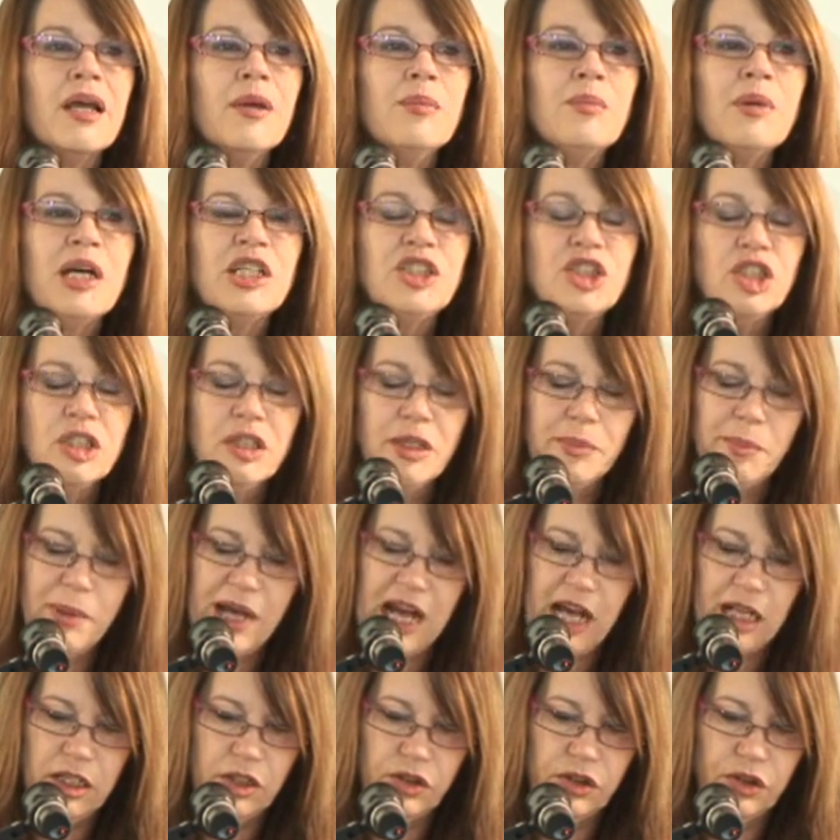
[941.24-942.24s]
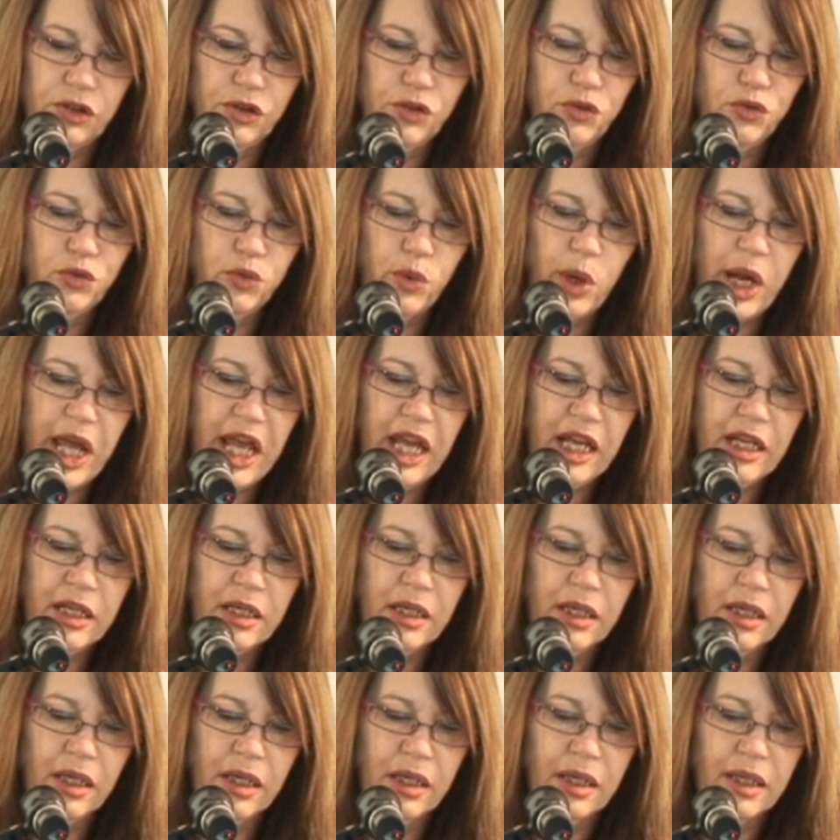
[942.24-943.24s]
Imagine the pallor of
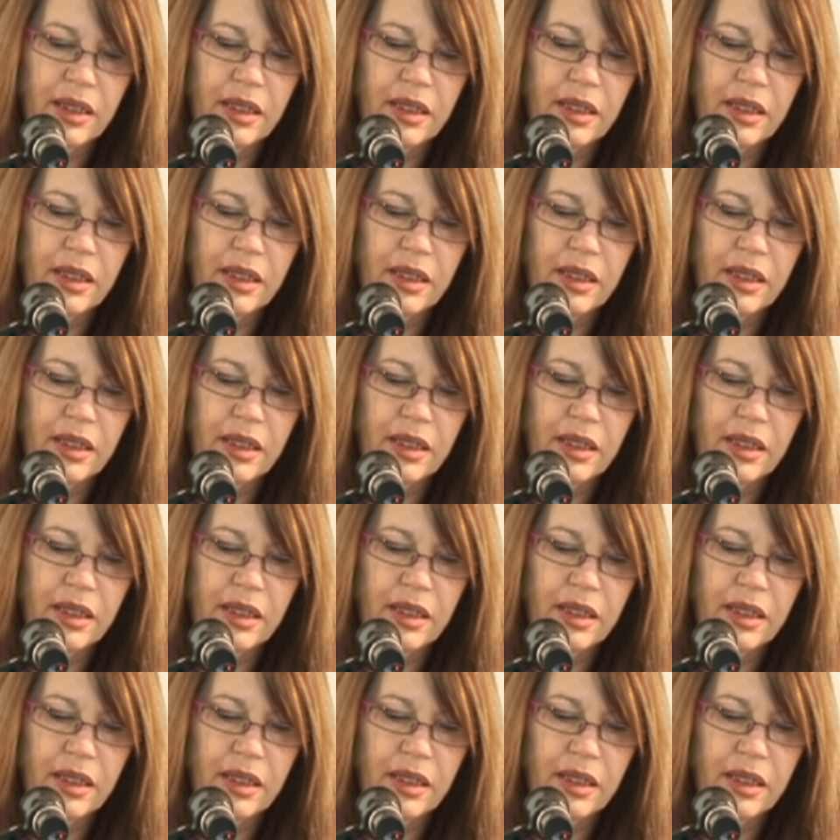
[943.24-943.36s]
rain,